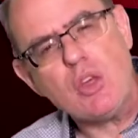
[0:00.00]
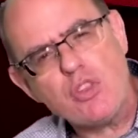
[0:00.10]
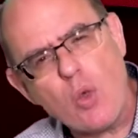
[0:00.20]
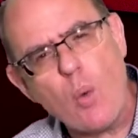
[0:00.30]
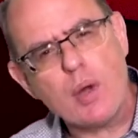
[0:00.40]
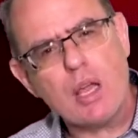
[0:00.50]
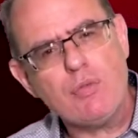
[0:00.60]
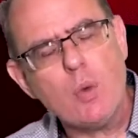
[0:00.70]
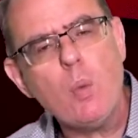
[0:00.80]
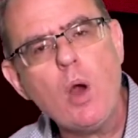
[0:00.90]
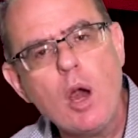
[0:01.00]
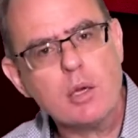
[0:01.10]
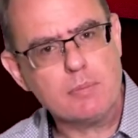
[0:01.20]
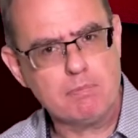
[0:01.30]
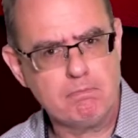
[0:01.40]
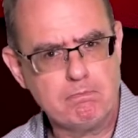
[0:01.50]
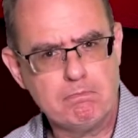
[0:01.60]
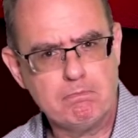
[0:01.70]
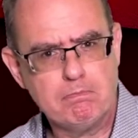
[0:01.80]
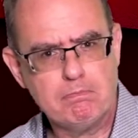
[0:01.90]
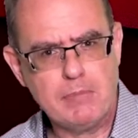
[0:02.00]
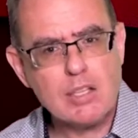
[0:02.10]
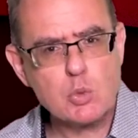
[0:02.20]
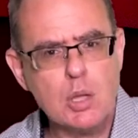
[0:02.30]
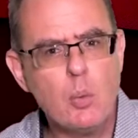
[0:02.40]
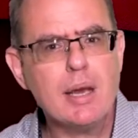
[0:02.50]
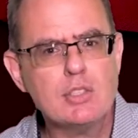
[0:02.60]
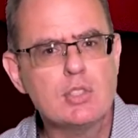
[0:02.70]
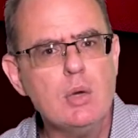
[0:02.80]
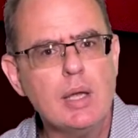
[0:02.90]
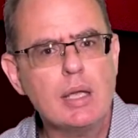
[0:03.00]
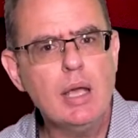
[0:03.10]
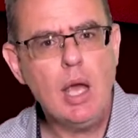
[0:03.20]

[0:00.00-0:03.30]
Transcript: authority of the word. That's really what it's doing.